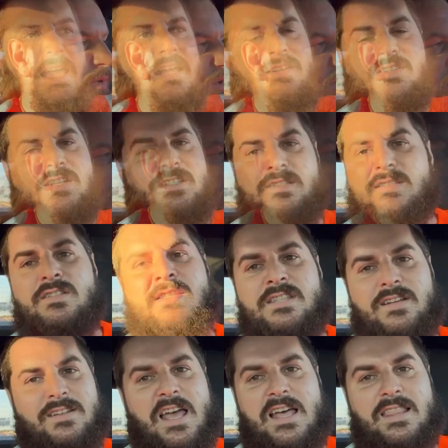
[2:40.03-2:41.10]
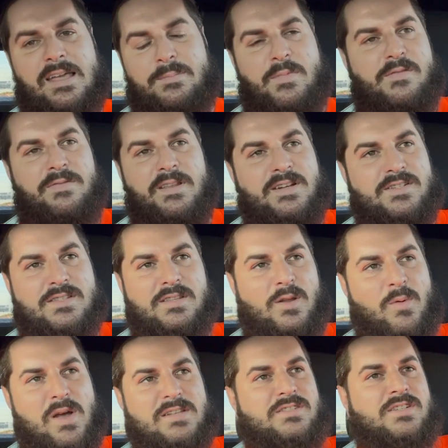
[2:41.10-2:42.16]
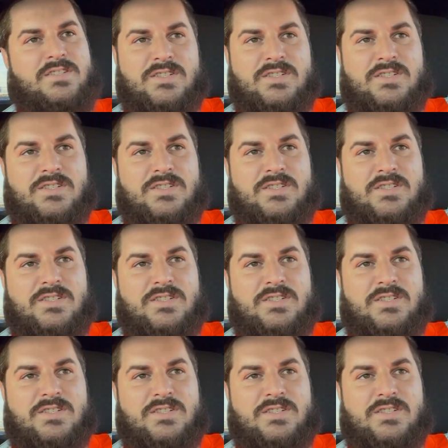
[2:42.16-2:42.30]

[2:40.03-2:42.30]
And she's still not letting me finish the question.